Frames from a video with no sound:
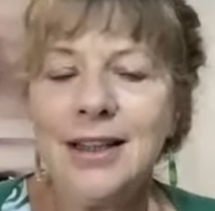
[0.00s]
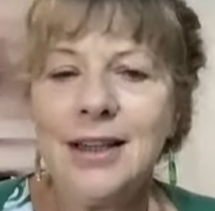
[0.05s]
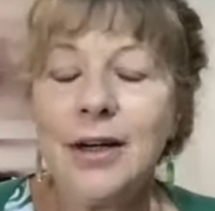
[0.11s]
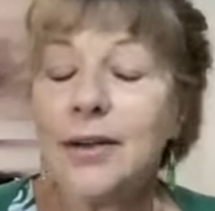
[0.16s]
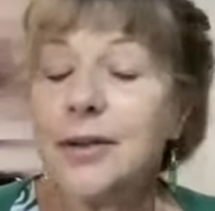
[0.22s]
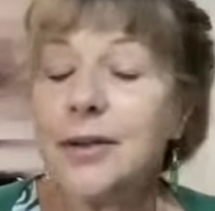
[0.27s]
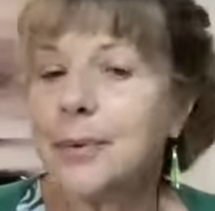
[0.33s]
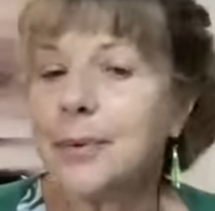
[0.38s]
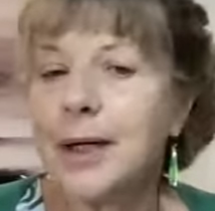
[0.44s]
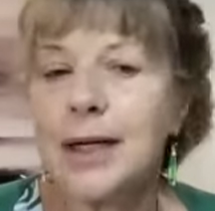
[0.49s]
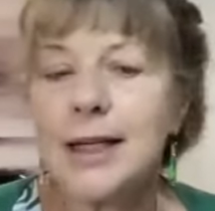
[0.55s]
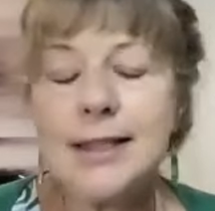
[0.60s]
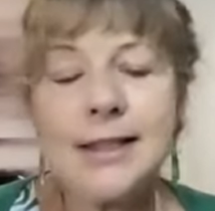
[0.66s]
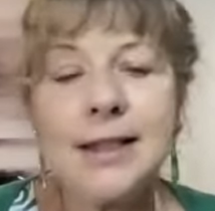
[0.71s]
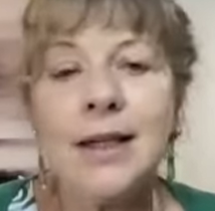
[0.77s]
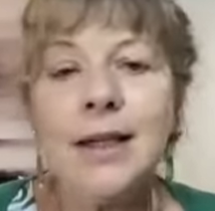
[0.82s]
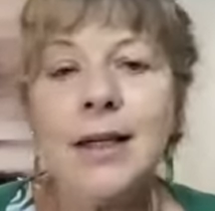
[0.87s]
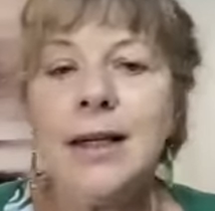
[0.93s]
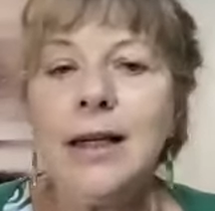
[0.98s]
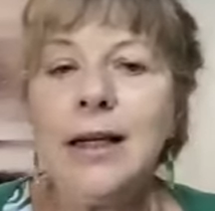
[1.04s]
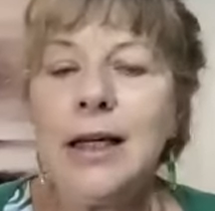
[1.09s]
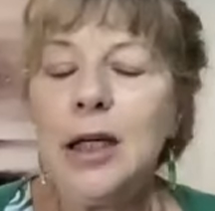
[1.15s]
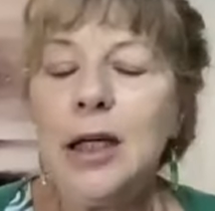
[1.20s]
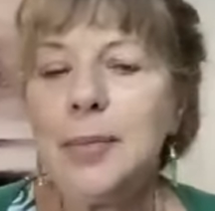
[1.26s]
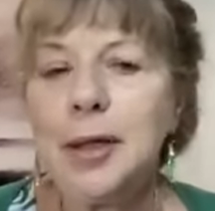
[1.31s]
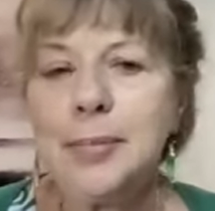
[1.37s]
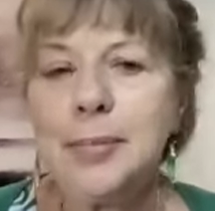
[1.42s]
Otherwise,
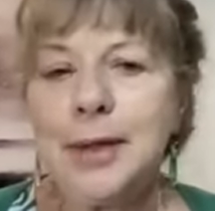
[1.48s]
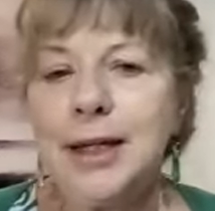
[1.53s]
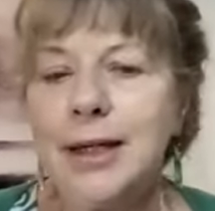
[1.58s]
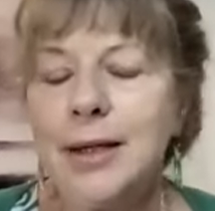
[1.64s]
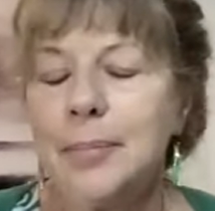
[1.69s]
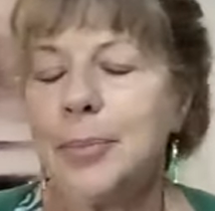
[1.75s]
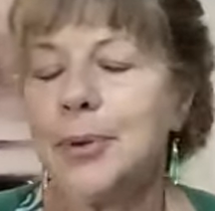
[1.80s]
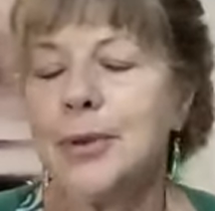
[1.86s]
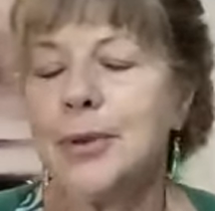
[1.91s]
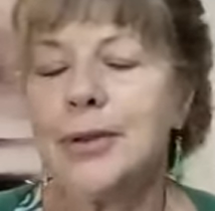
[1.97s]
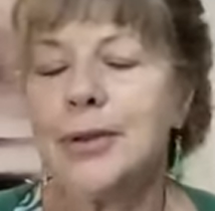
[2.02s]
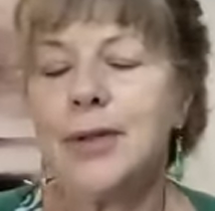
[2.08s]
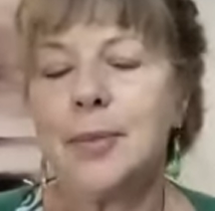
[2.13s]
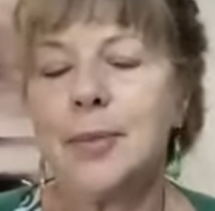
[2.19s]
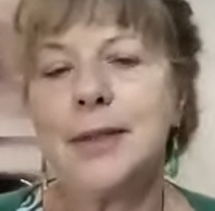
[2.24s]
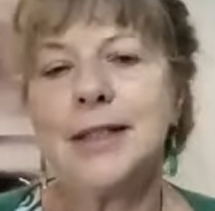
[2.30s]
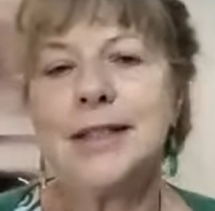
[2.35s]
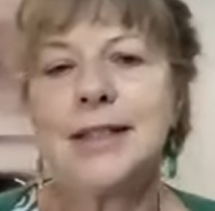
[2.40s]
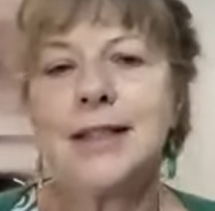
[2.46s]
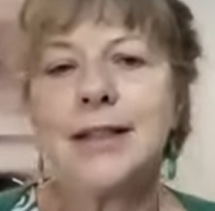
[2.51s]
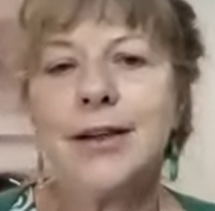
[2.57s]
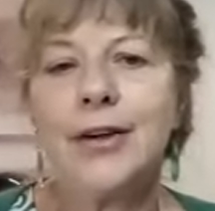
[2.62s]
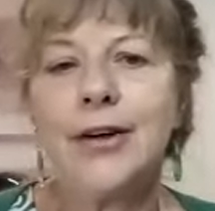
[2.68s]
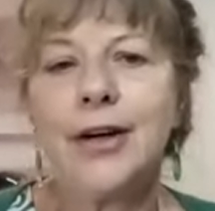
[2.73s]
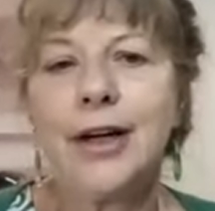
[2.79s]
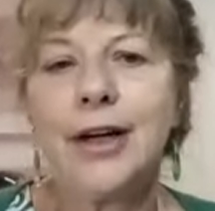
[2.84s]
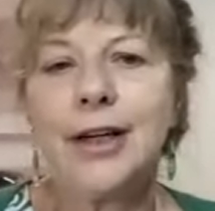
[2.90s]
email me,
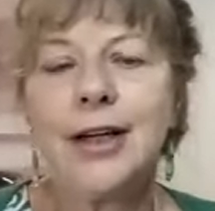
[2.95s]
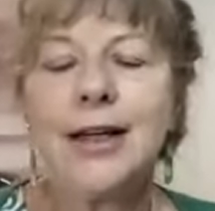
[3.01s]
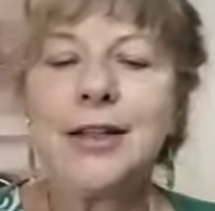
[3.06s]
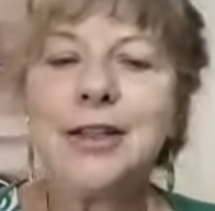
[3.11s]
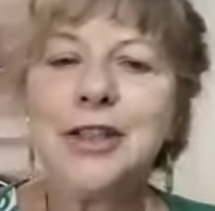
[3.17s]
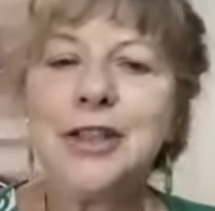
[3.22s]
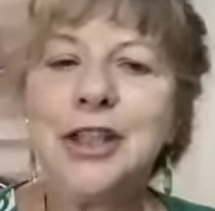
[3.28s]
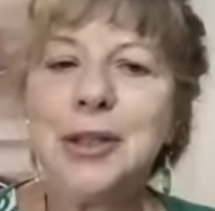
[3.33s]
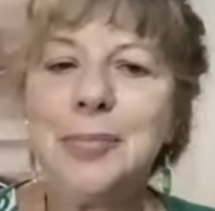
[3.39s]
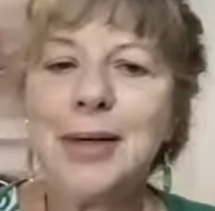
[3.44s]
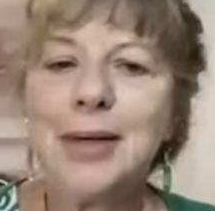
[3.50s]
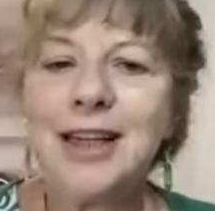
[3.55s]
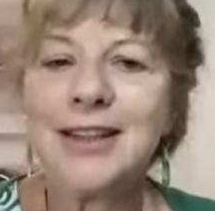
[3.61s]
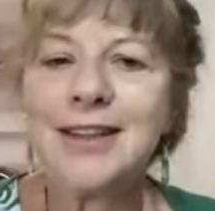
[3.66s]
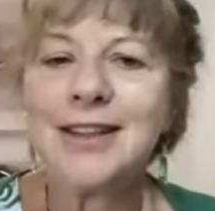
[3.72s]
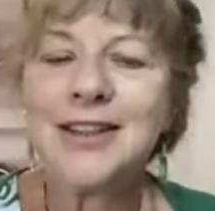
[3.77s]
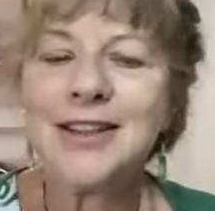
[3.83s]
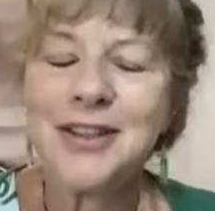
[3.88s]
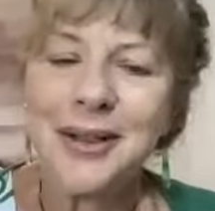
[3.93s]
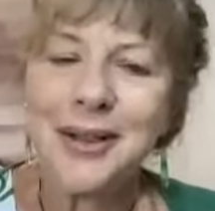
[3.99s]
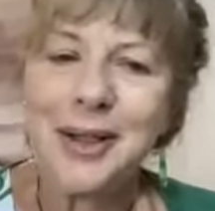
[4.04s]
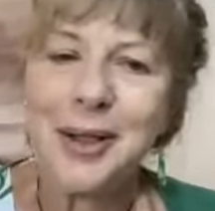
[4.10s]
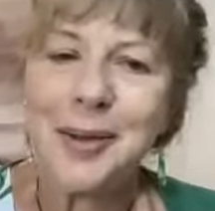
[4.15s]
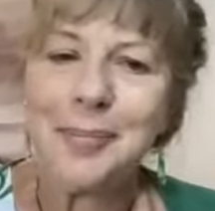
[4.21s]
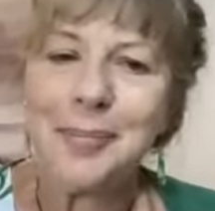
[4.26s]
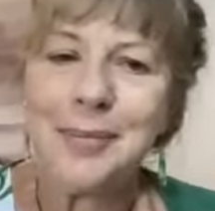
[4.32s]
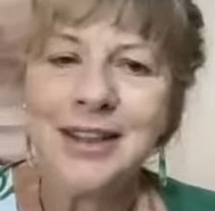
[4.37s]

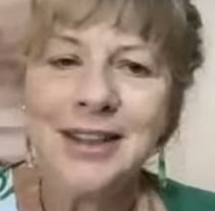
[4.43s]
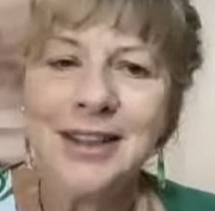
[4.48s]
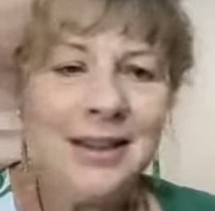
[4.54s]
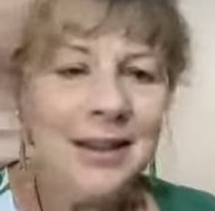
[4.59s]
paularobinson9@gmail.com.